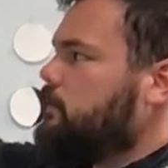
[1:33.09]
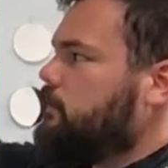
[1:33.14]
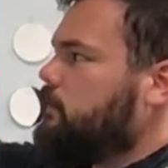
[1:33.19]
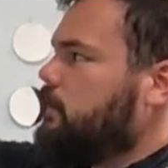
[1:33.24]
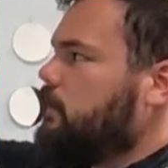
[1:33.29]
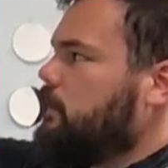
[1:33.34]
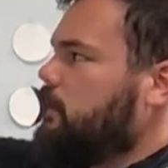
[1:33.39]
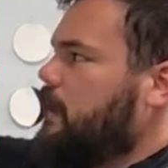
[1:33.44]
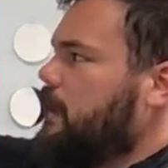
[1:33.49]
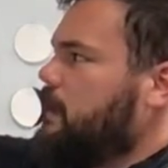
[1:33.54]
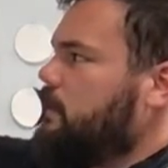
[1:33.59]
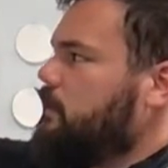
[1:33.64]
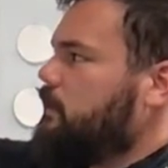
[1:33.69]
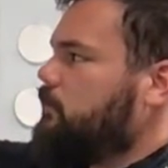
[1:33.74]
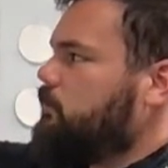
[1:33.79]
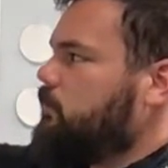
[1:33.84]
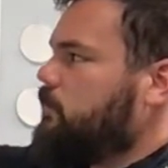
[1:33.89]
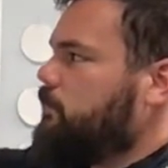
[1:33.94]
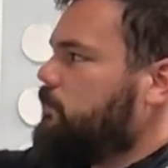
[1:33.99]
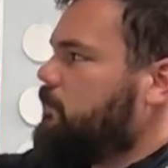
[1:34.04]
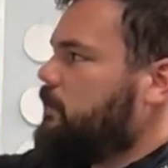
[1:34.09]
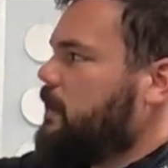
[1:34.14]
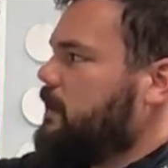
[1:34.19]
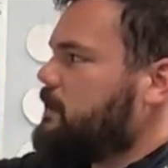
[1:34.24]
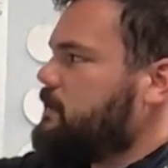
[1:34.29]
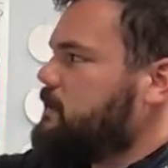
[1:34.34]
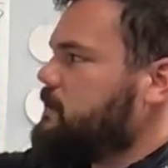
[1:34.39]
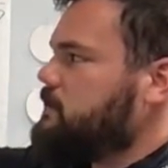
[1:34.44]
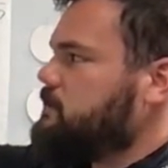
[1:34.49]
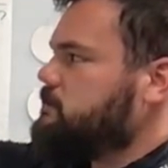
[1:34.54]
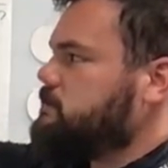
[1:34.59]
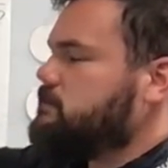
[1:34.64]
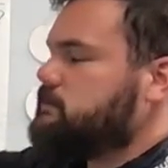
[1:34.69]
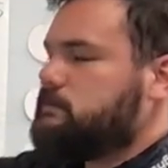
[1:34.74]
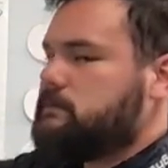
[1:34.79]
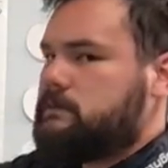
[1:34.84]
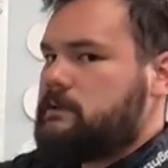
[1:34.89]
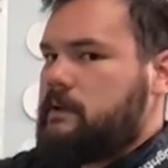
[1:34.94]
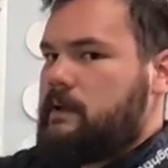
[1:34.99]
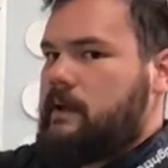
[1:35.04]
the light is reflecting
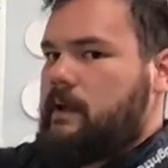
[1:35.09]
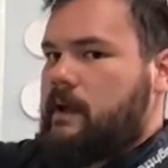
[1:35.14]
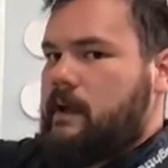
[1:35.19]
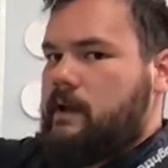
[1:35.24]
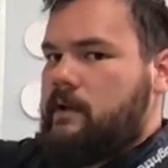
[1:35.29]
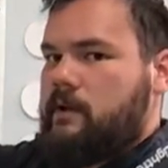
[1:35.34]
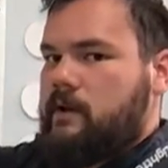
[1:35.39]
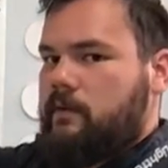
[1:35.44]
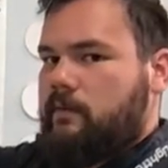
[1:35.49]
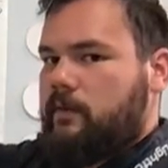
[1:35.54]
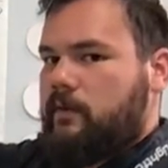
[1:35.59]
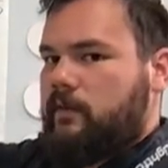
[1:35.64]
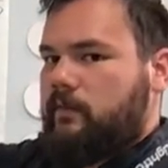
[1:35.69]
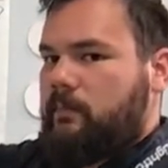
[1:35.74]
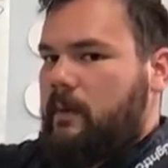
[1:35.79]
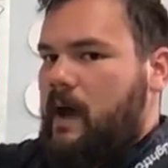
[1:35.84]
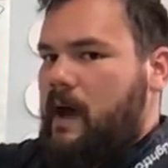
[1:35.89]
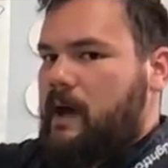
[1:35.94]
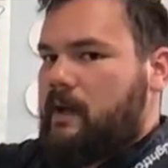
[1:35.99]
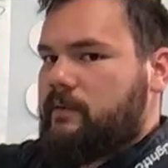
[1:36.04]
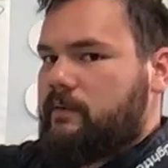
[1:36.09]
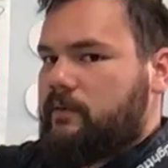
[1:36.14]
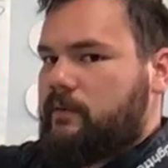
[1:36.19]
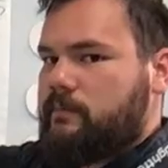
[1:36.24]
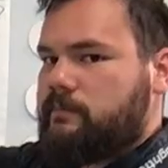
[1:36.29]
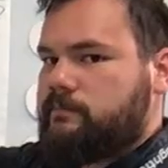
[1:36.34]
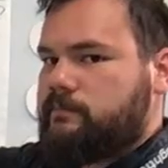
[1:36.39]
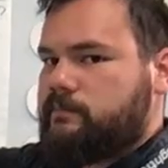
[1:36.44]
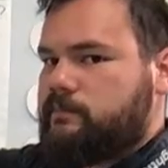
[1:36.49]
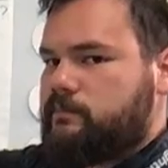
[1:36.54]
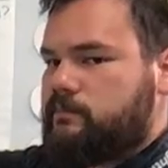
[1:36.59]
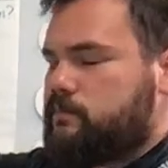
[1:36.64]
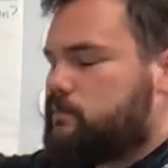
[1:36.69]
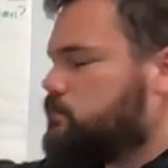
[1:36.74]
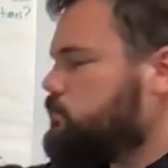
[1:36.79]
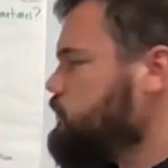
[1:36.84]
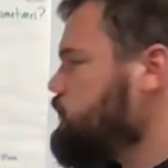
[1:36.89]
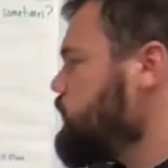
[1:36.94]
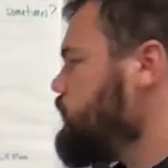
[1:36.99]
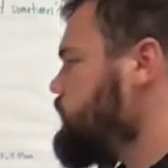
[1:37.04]
in different spots.
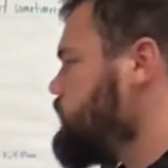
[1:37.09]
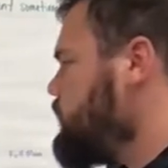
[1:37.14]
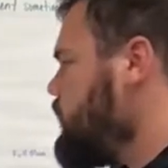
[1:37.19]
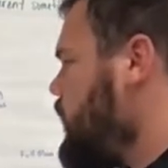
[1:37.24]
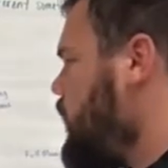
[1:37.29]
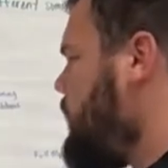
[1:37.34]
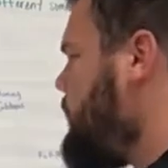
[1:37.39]
So let's talk